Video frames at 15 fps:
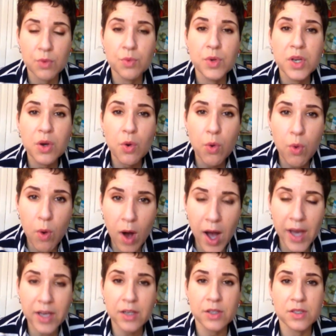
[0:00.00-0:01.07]

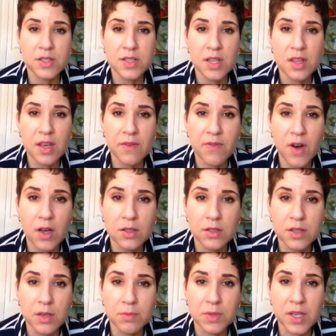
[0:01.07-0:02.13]
requires that they follow
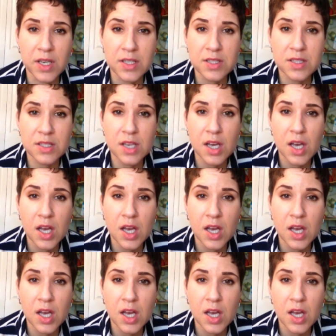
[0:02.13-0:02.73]
their bliss.